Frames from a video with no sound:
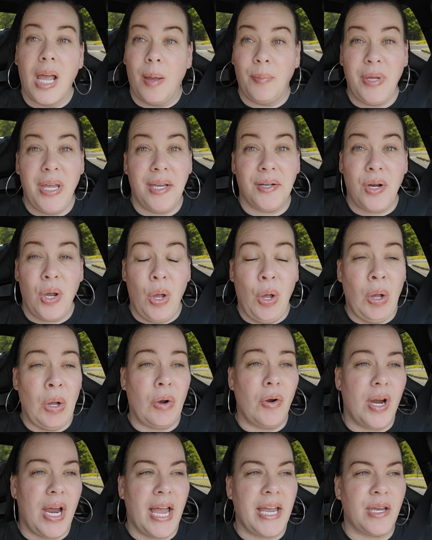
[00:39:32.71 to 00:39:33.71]
I'm getting
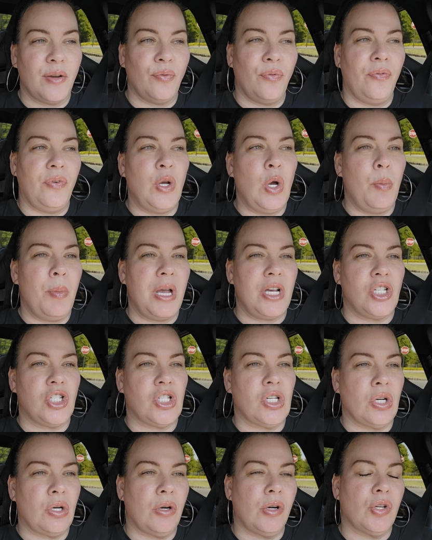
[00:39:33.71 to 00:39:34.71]
hungry. I can feel my
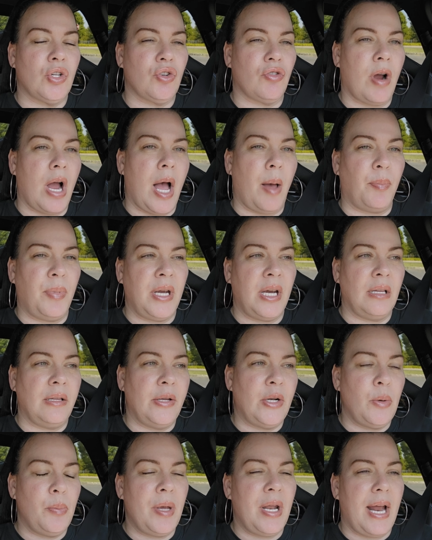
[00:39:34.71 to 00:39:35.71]
sugar dropping a
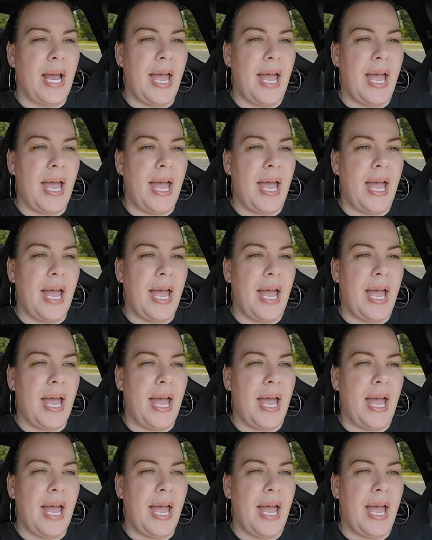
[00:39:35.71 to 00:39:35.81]
little bit.